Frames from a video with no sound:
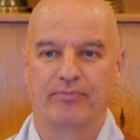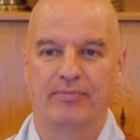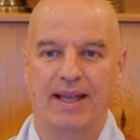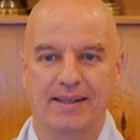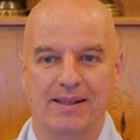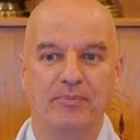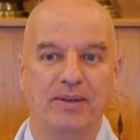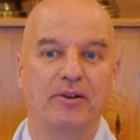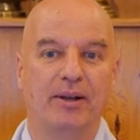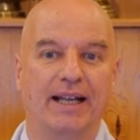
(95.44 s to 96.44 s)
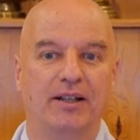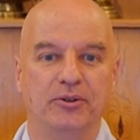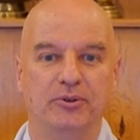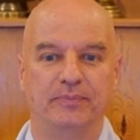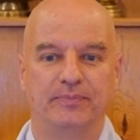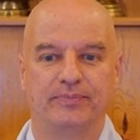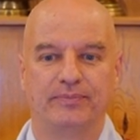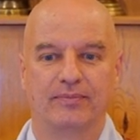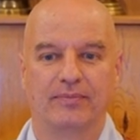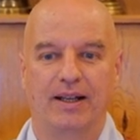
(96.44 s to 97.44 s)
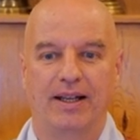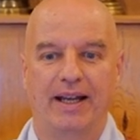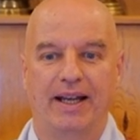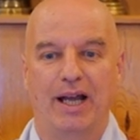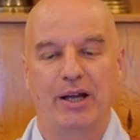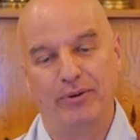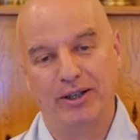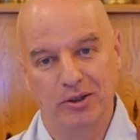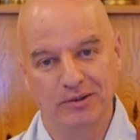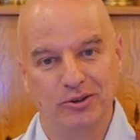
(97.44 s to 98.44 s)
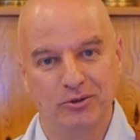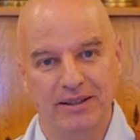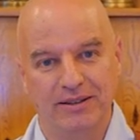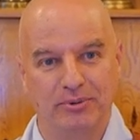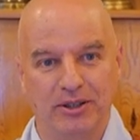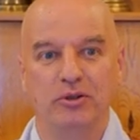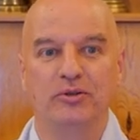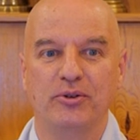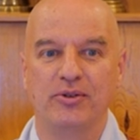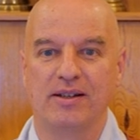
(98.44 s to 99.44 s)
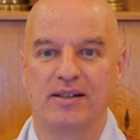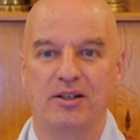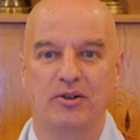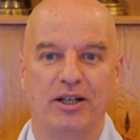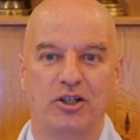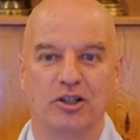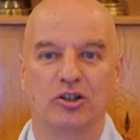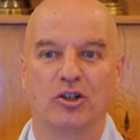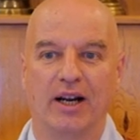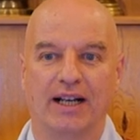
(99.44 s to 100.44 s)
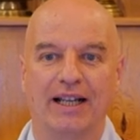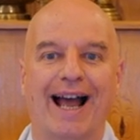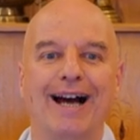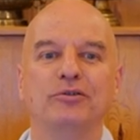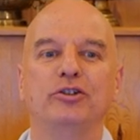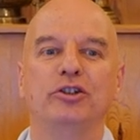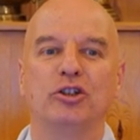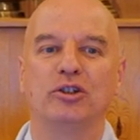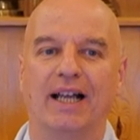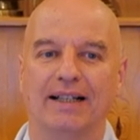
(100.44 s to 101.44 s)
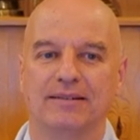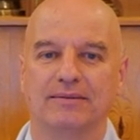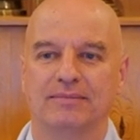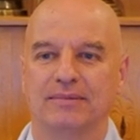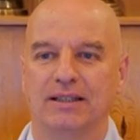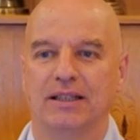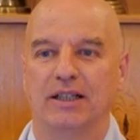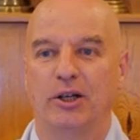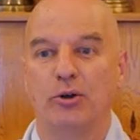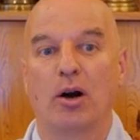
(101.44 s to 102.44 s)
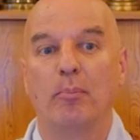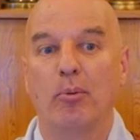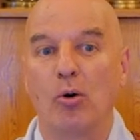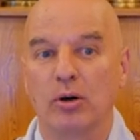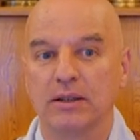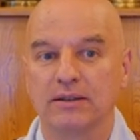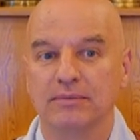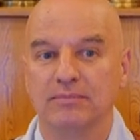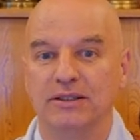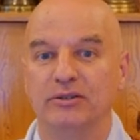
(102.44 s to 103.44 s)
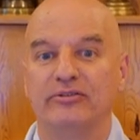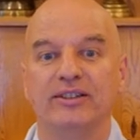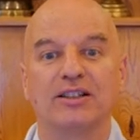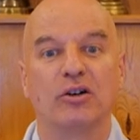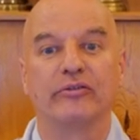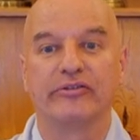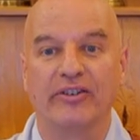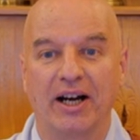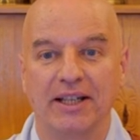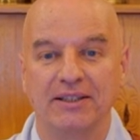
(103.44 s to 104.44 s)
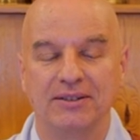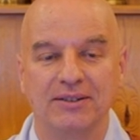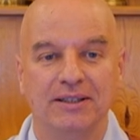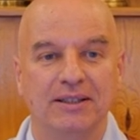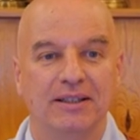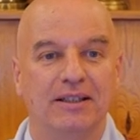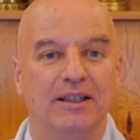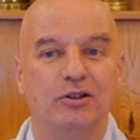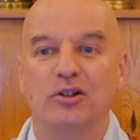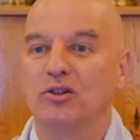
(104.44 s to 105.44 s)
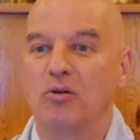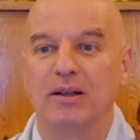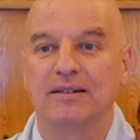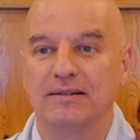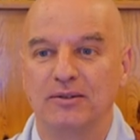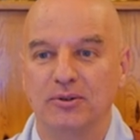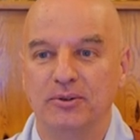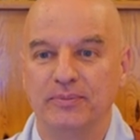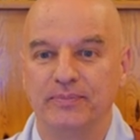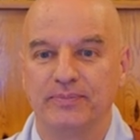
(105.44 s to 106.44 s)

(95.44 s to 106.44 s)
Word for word: That's something we can do. If we don't do it, we don't use the situation correctly. How do you know that? You are bored, you feel confined, you don't know what to do,